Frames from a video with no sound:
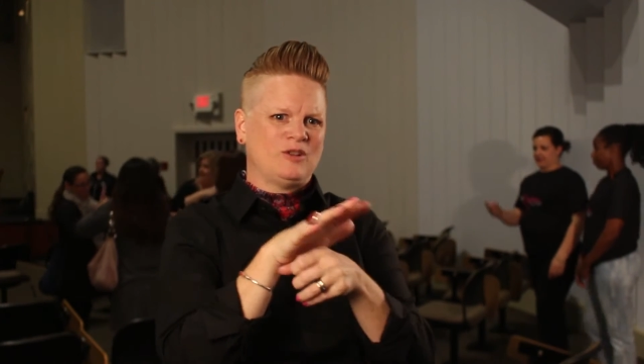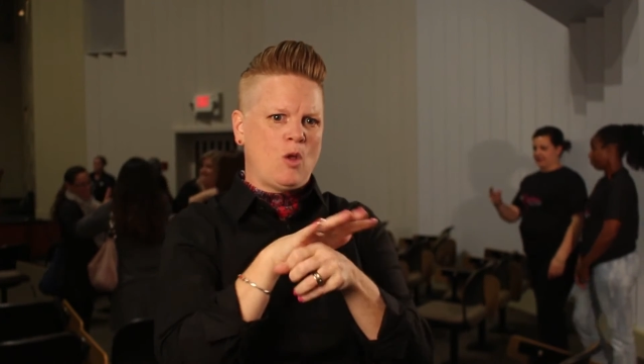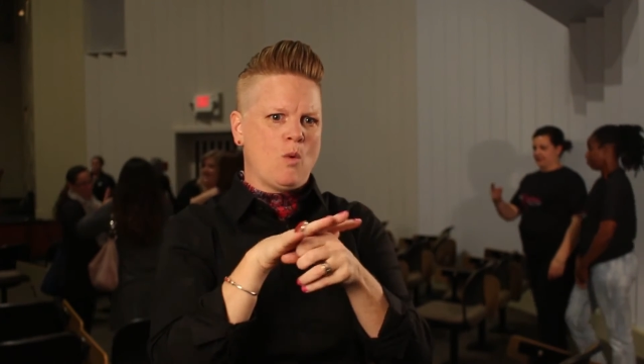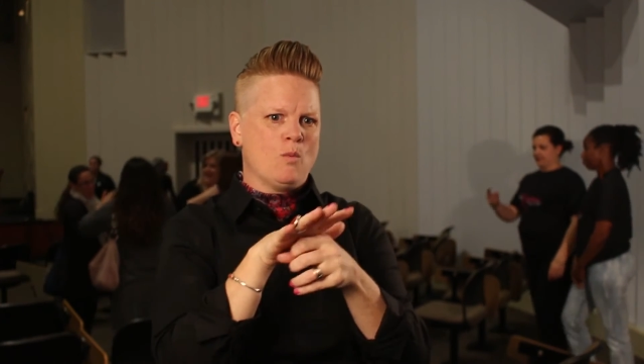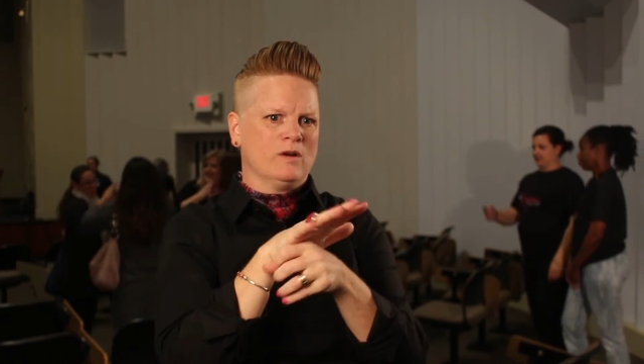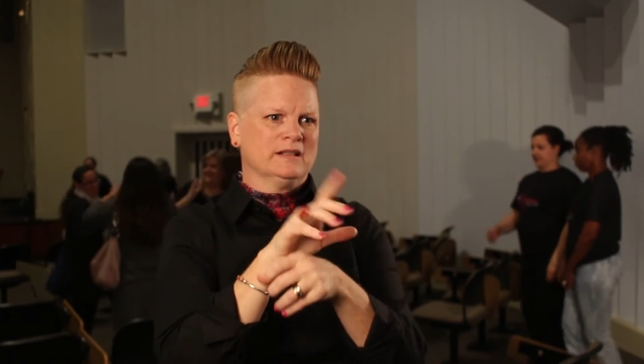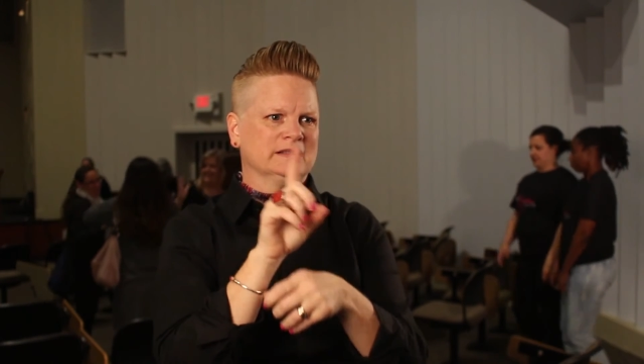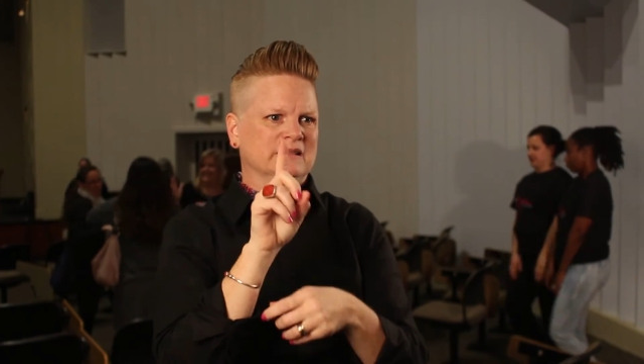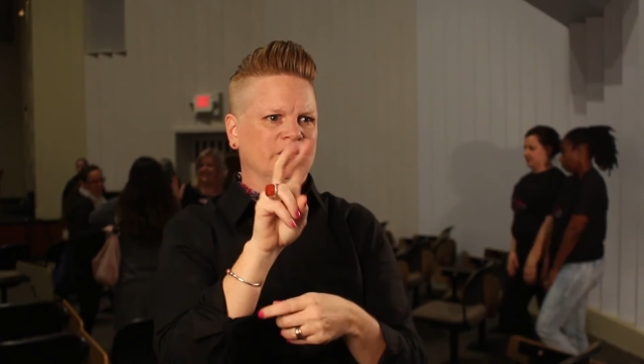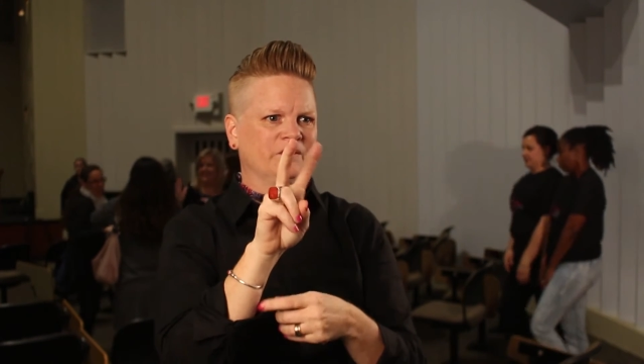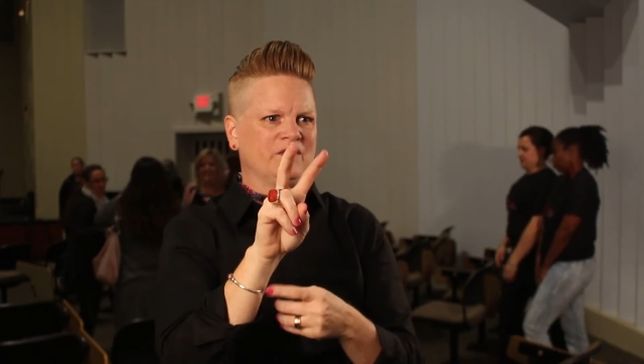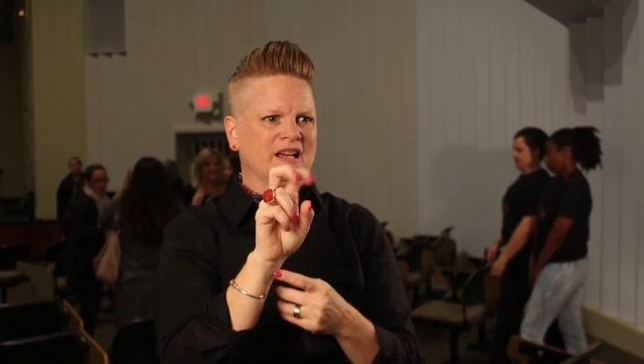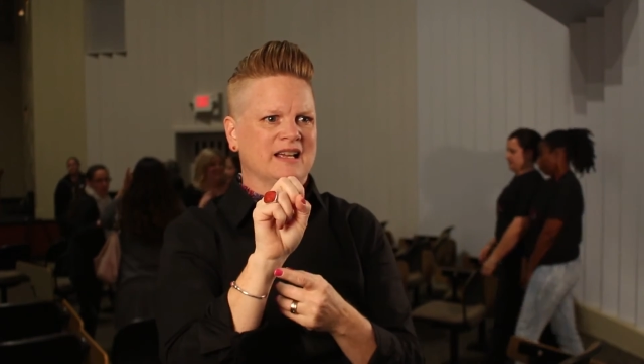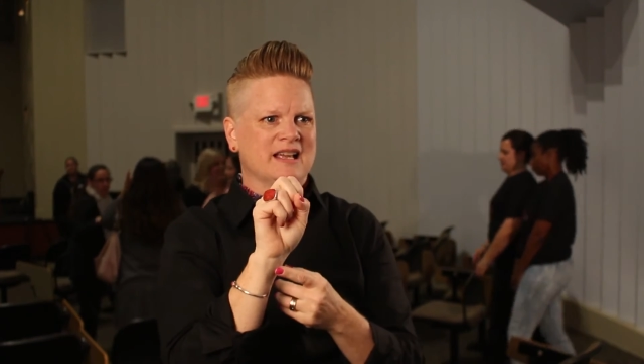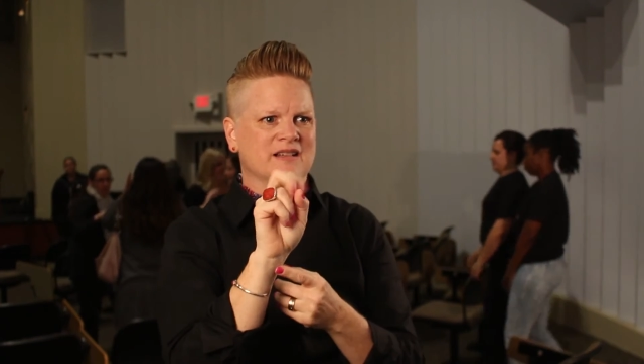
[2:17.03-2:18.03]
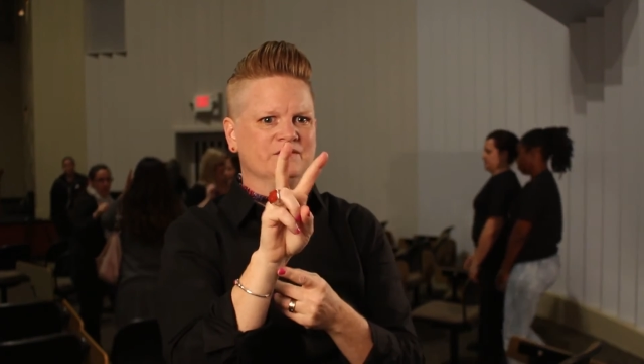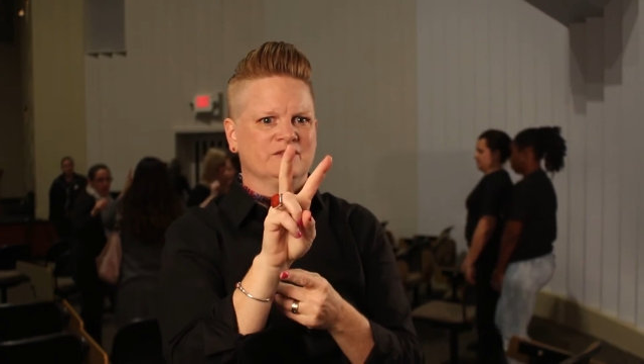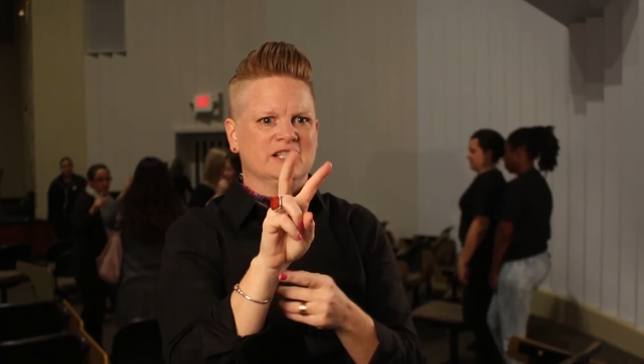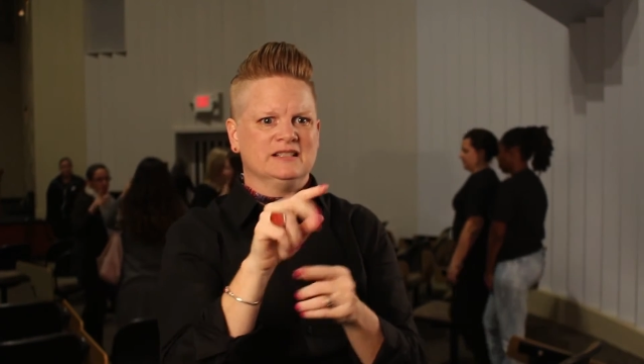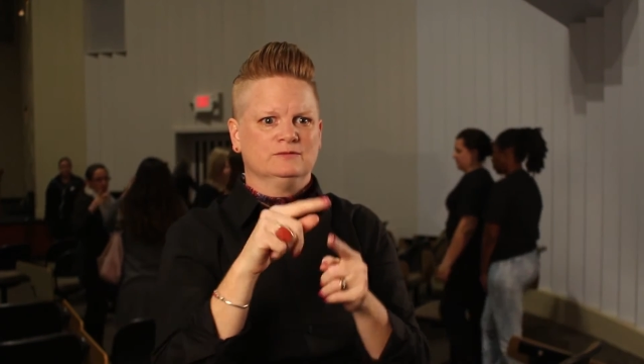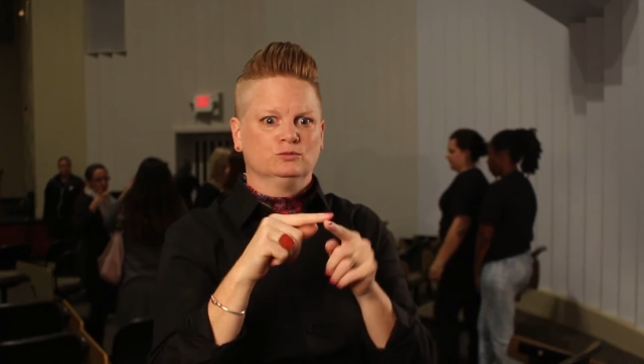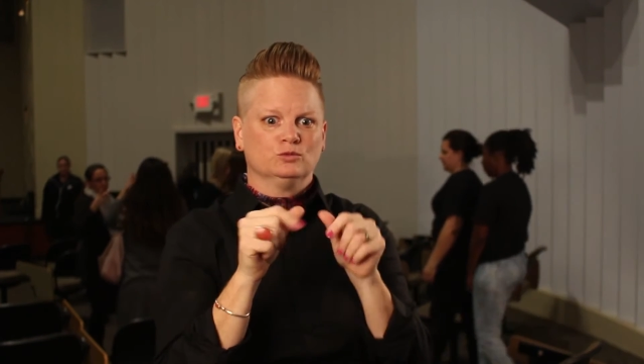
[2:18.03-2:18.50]
and sexual violence
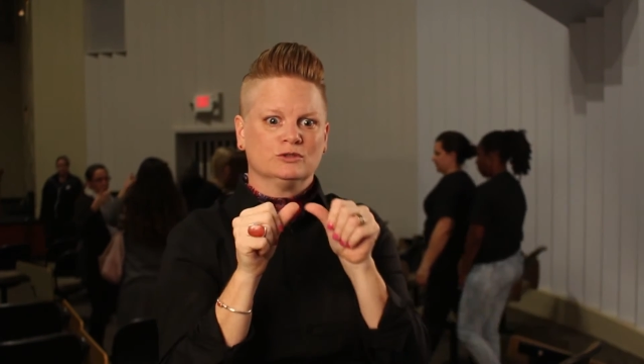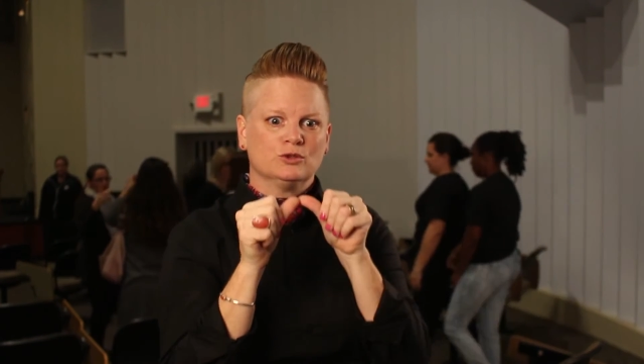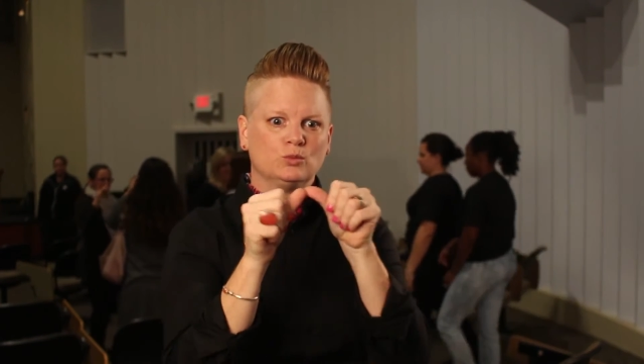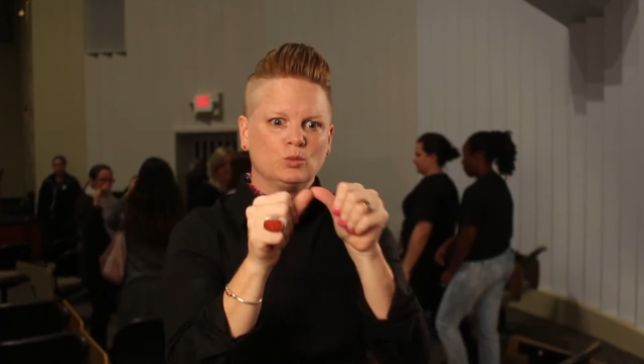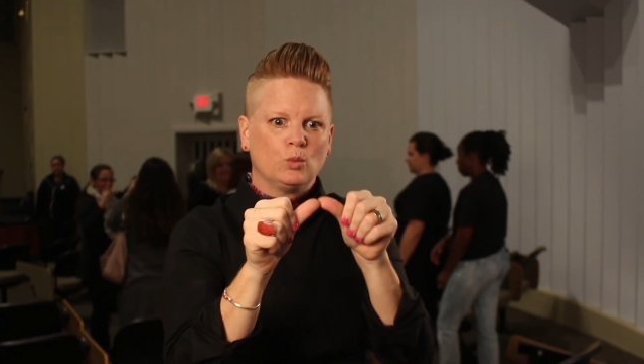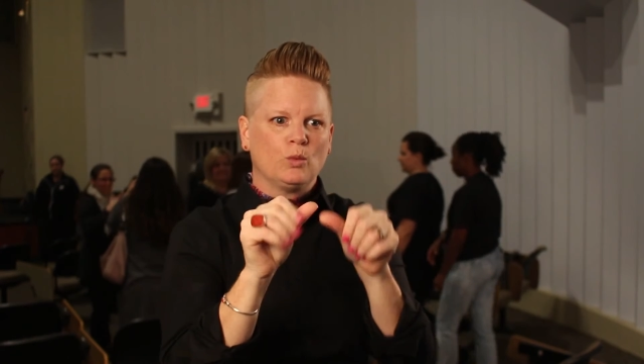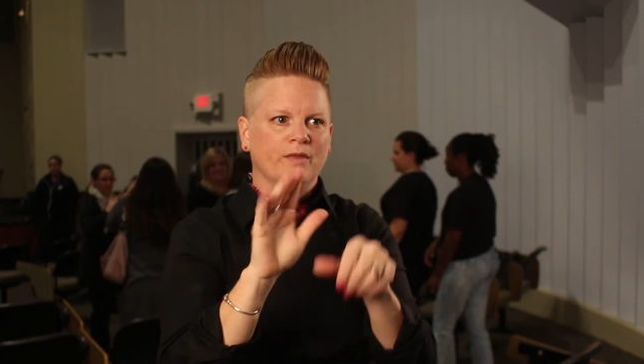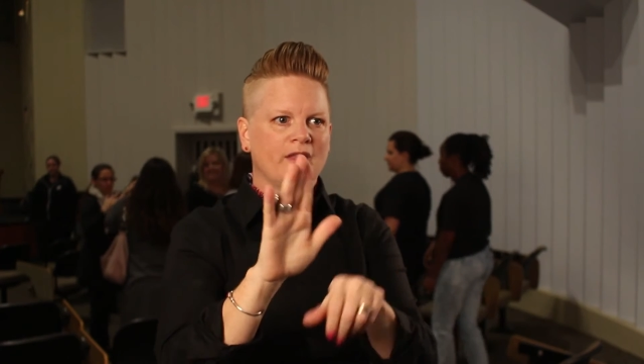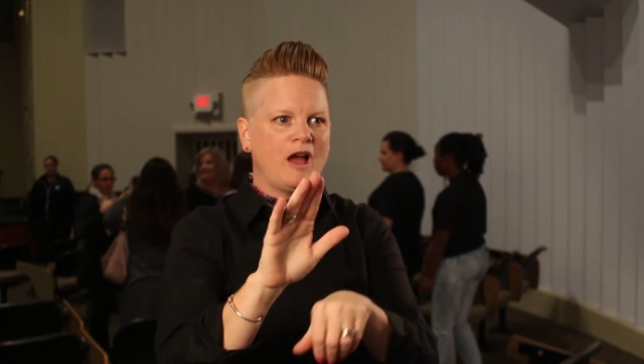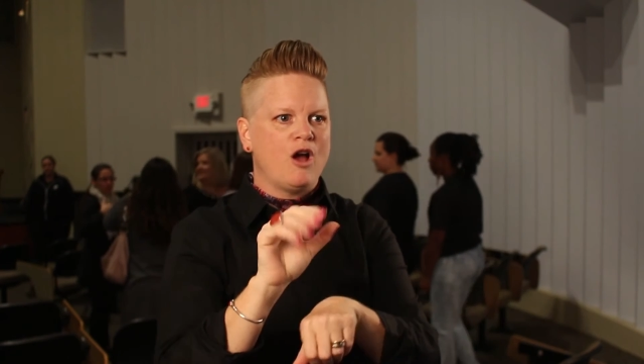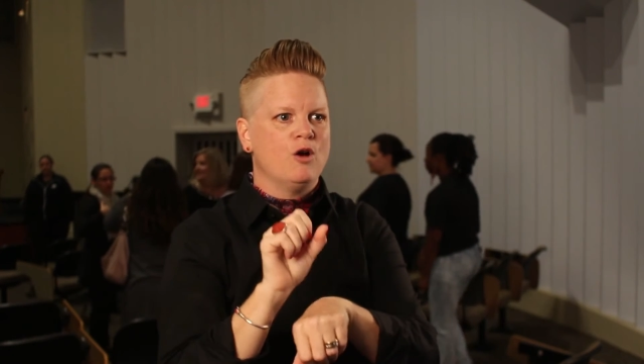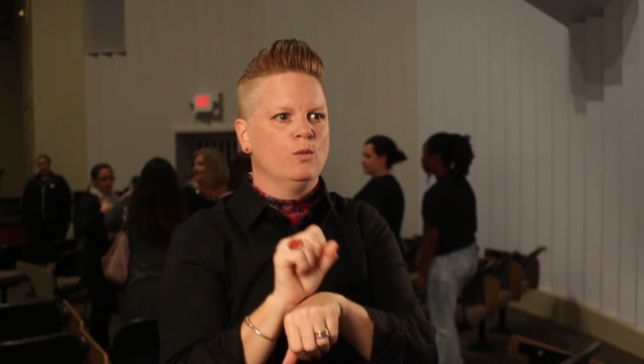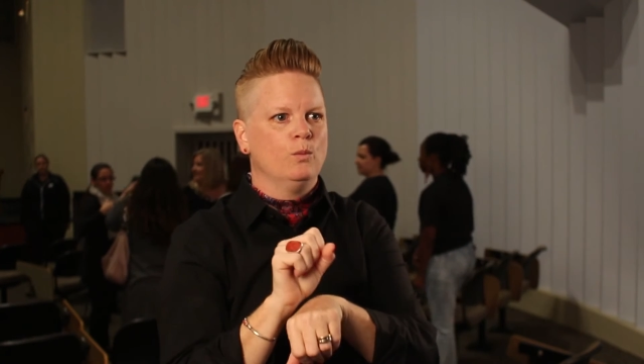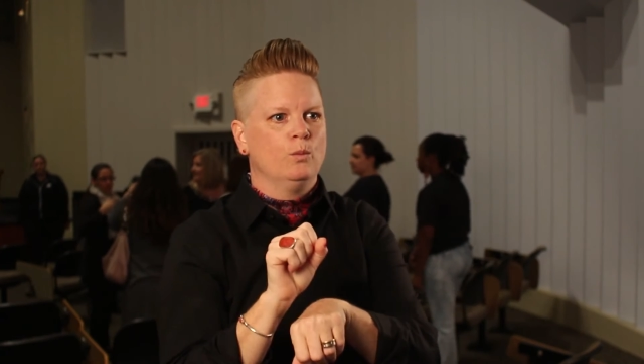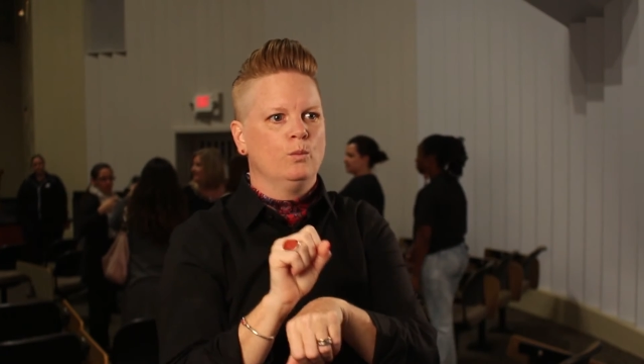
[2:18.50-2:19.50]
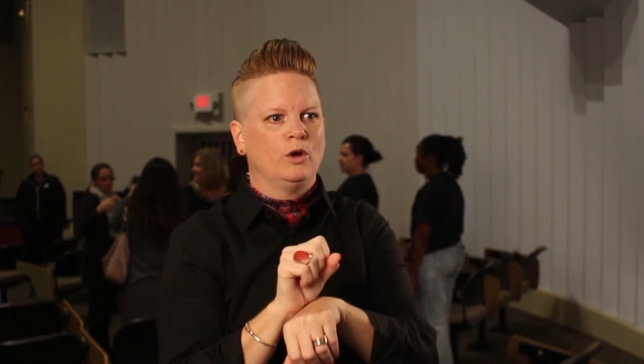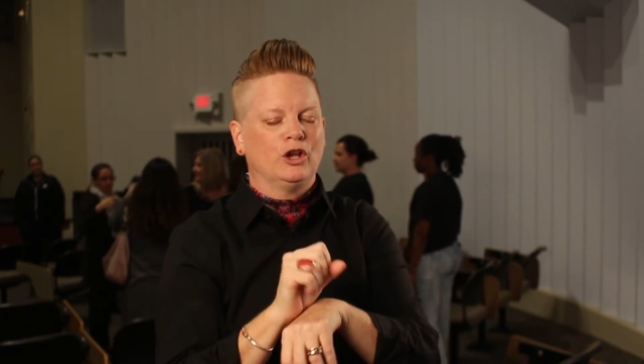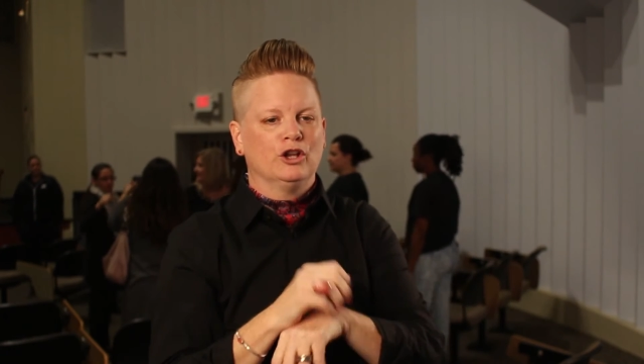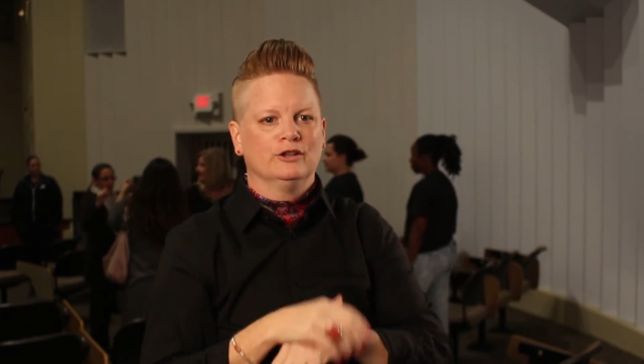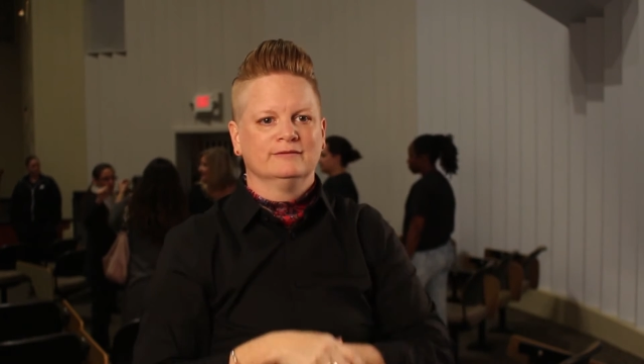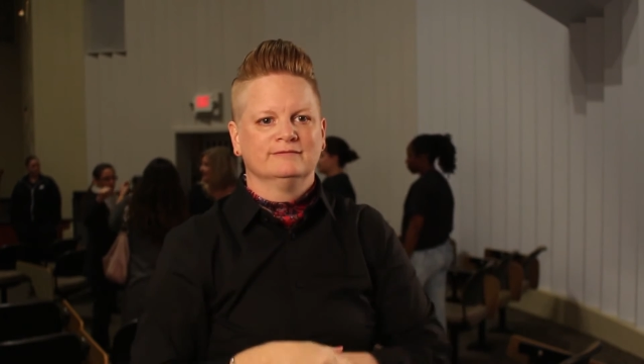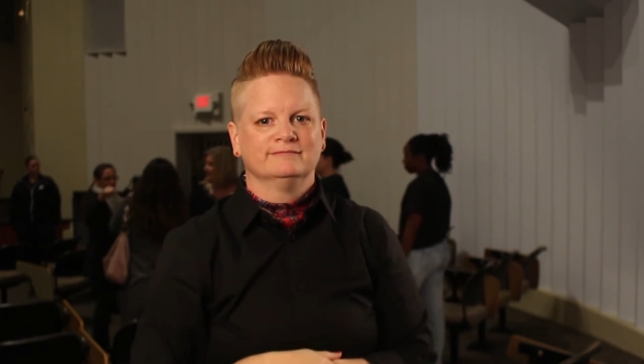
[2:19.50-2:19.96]
agencies so they can continue their
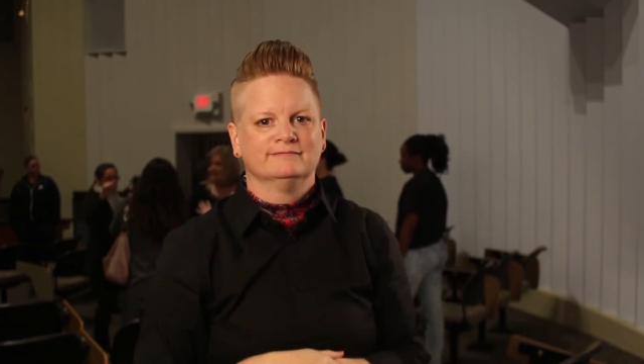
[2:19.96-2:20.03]
work.